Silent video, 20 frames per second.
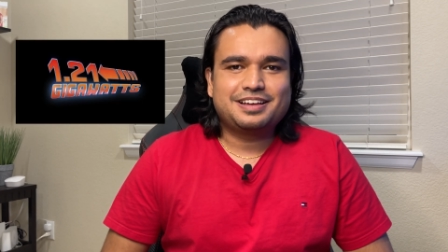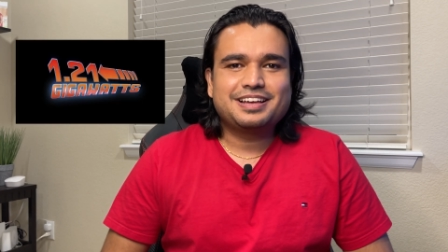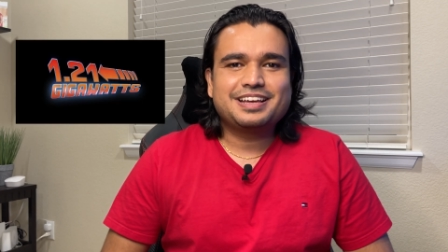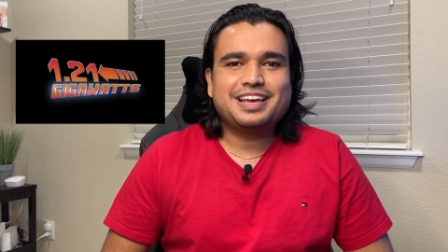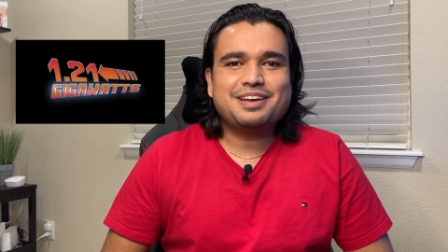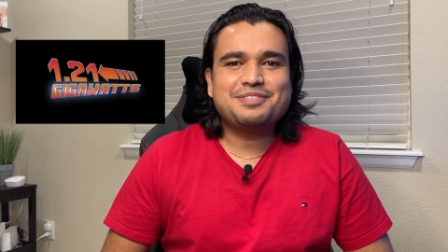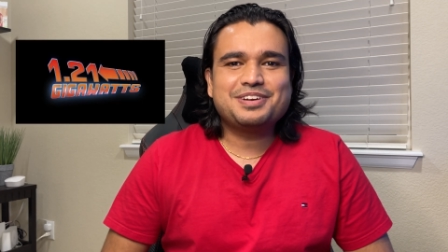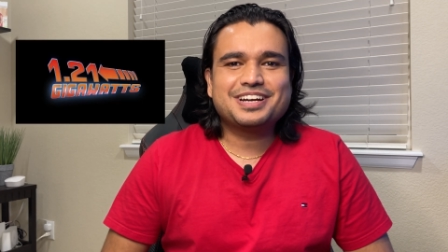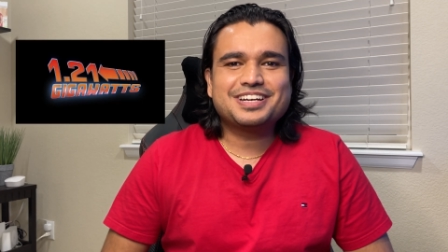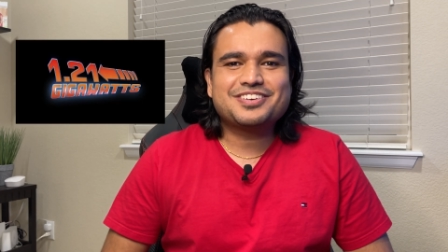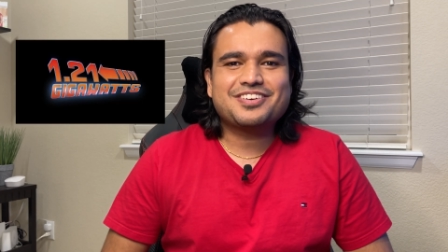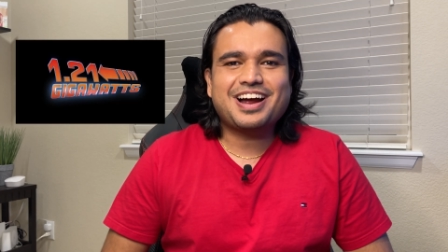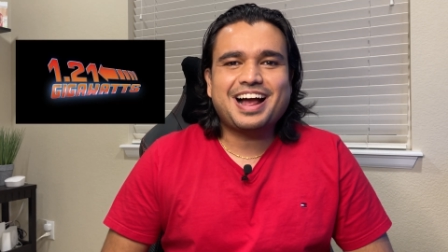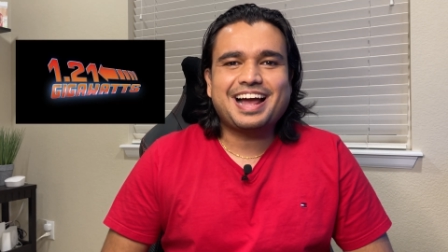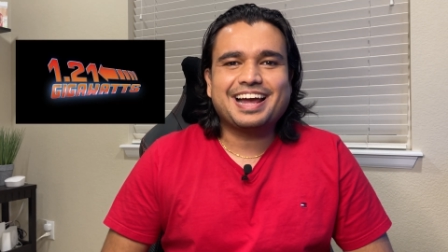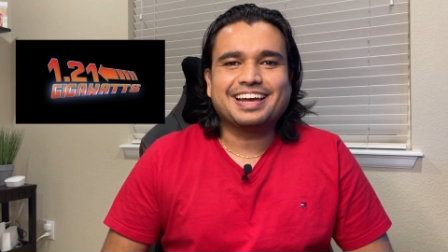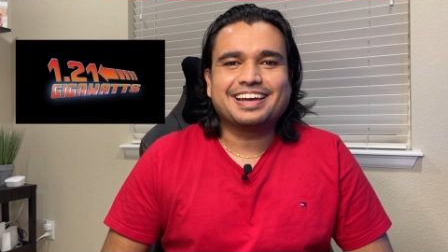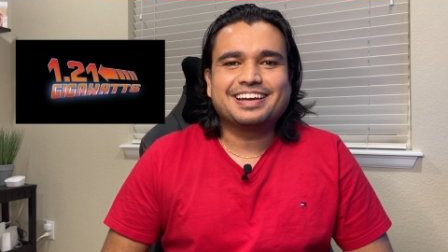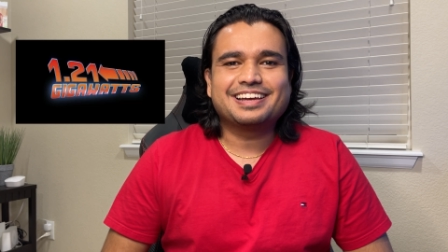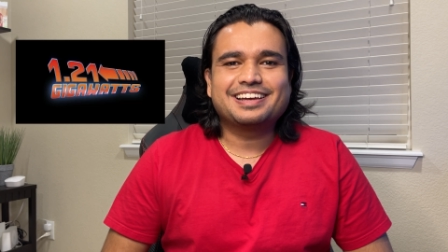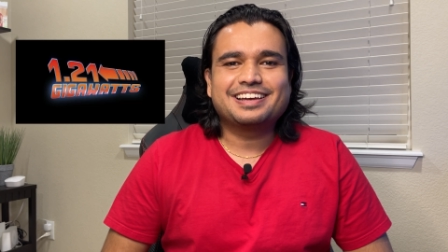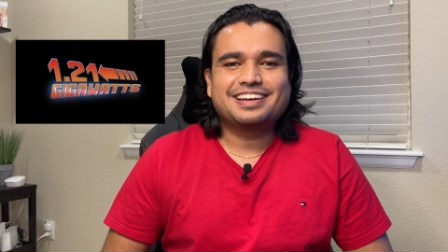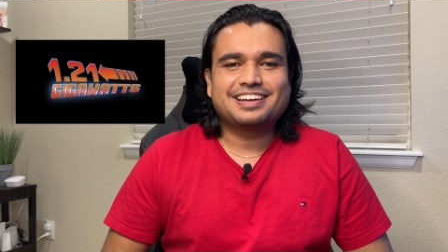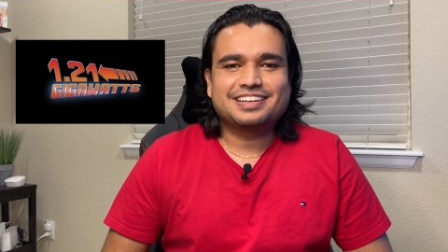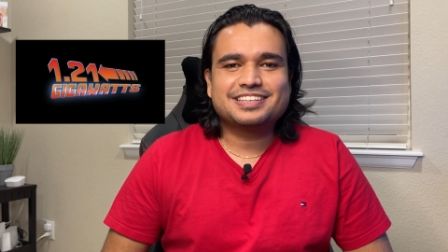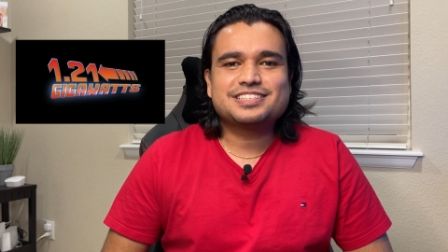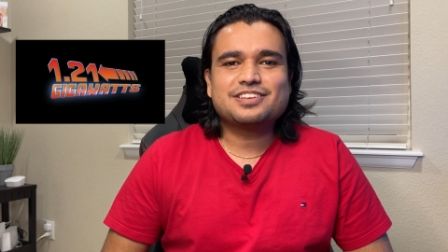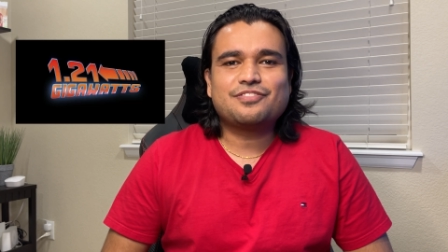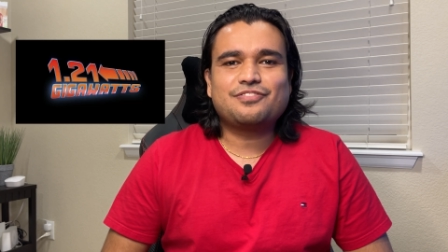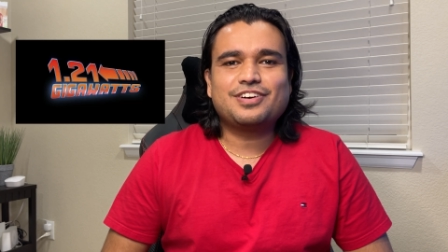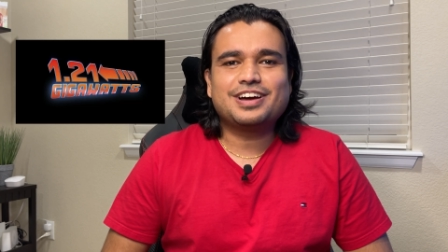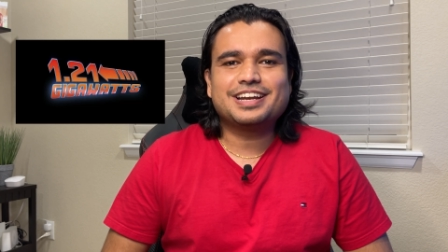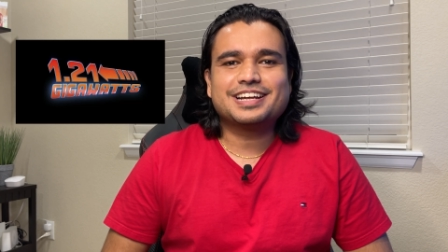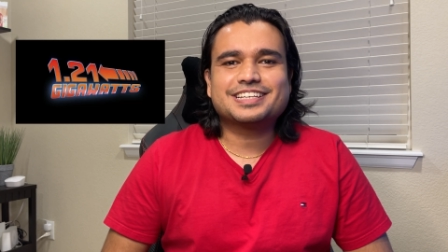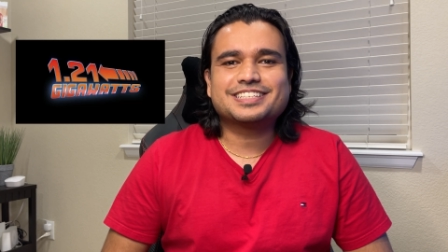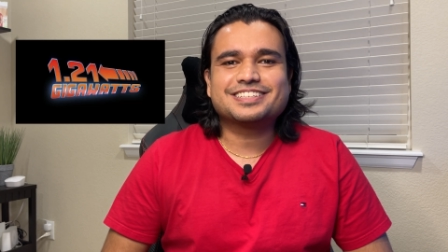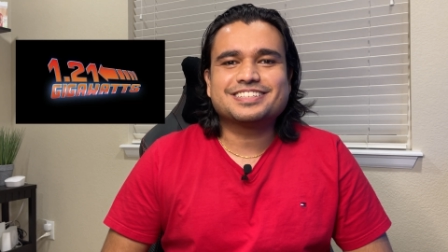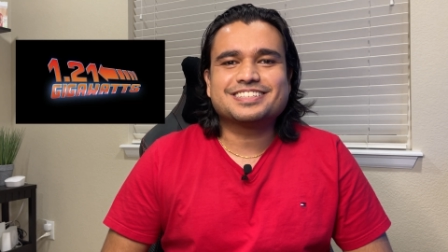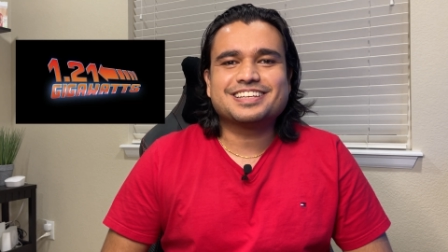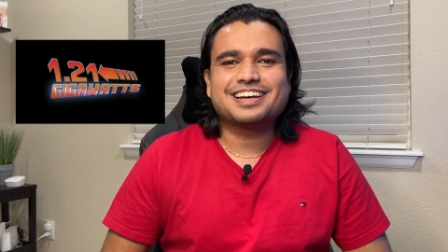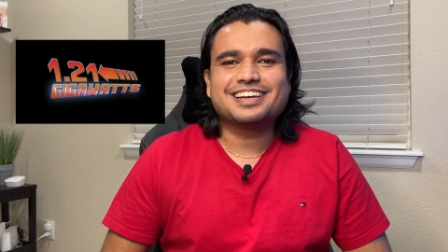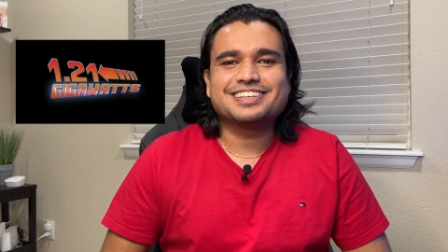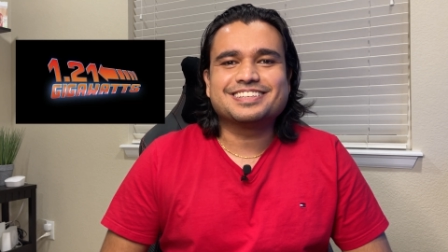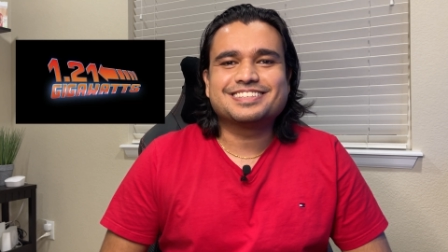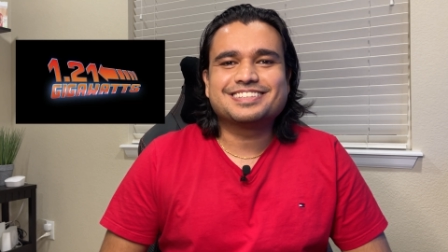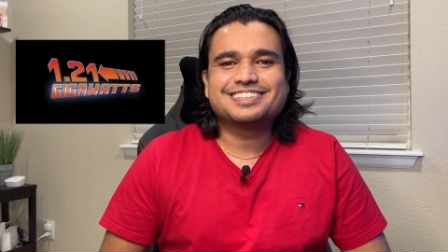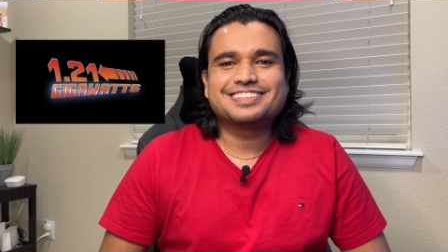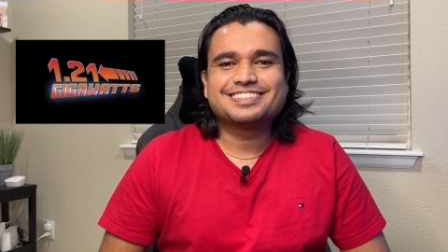give it a try. It's a fun exercise.